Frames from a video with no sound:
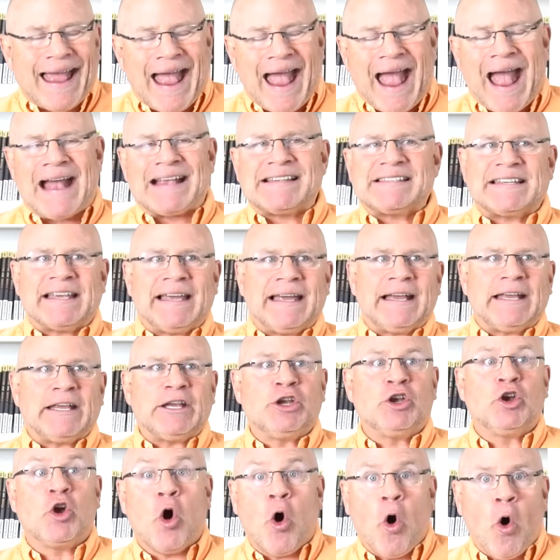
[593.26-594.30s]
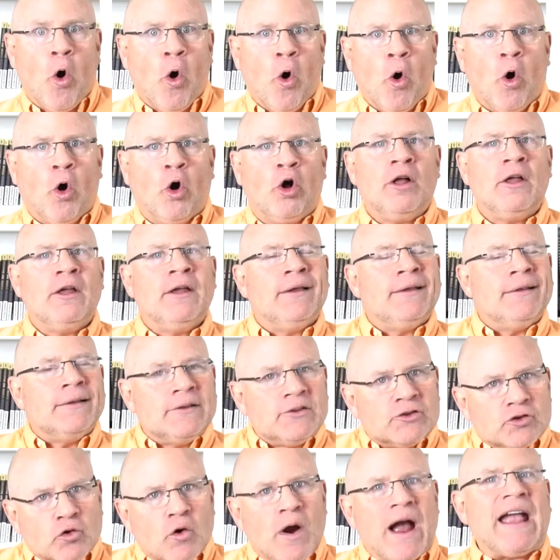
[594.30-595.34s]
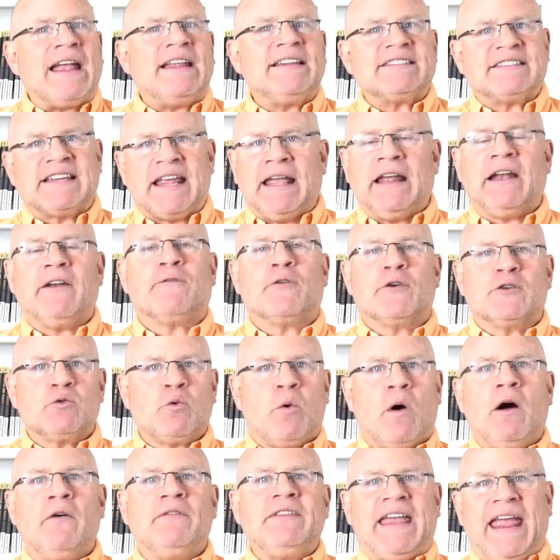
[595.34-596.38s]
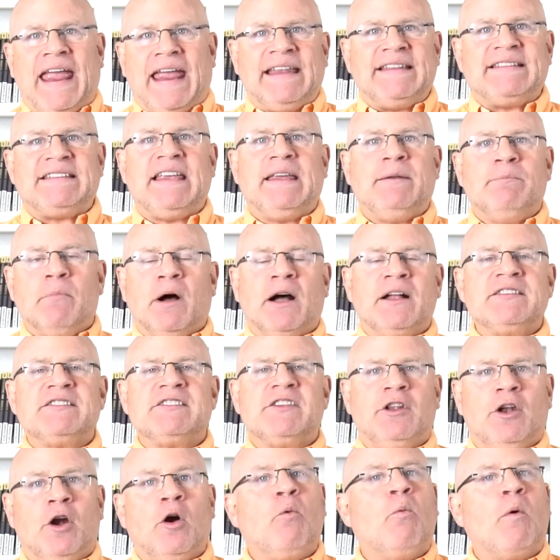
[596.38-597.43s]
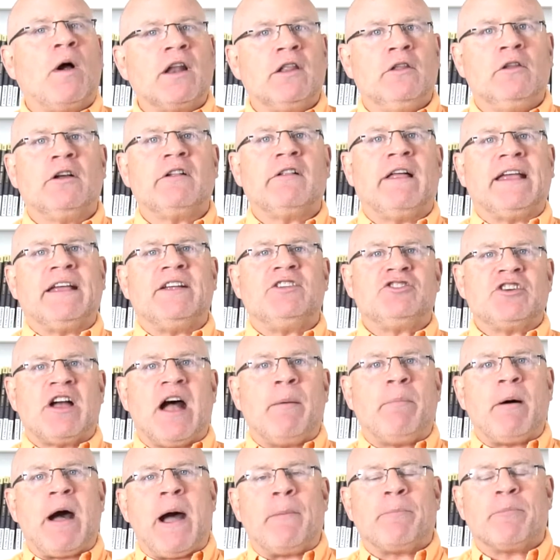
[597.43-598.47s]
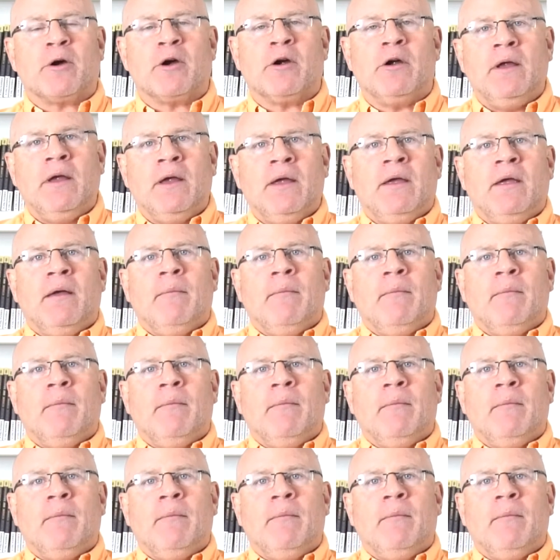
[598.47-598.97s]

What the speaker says: as a goal, try and stay in it for 12 to 18 months. You don't want to look like a job hopper.